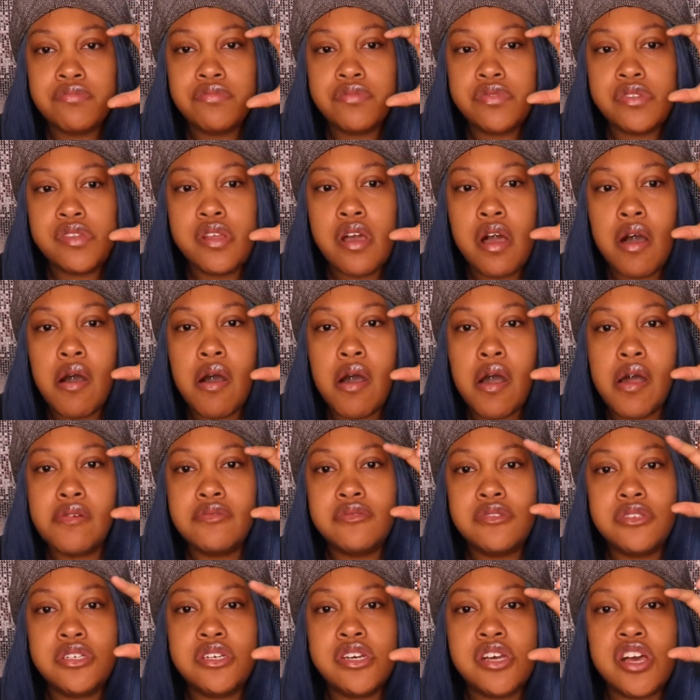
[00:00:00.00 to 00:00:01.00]

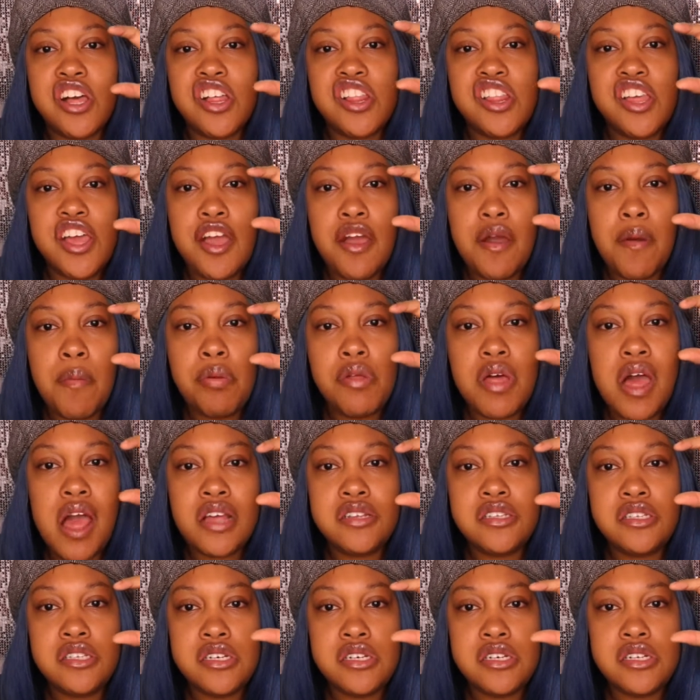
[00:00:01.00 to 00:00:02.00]
the clear
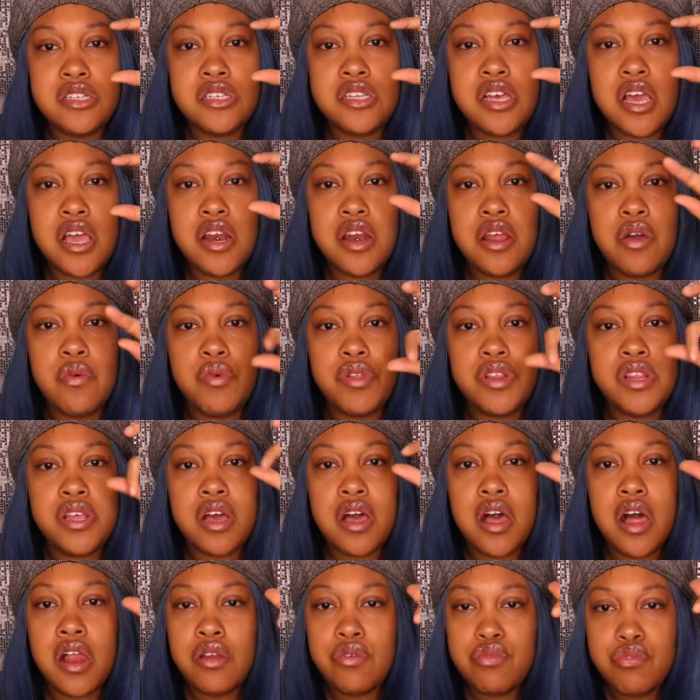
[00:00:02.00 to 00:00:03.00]
plastic container with the
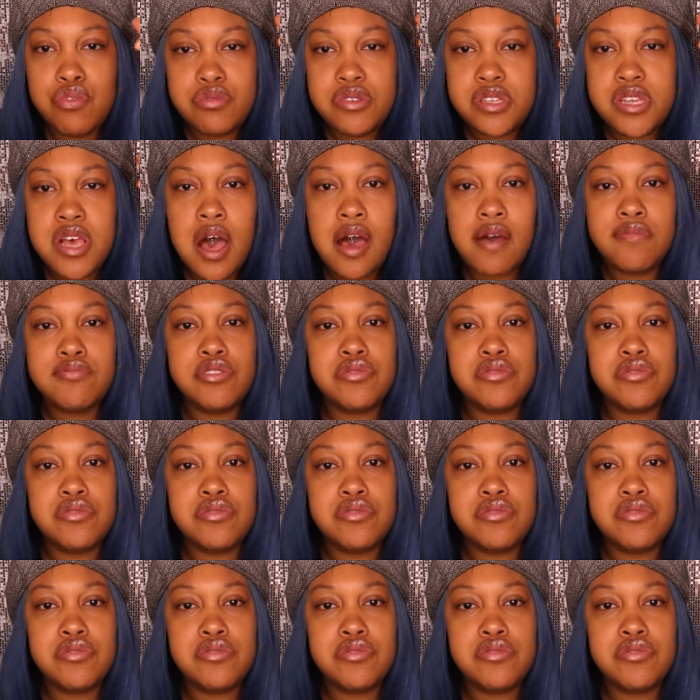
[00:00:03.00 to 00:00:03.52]
colorful top.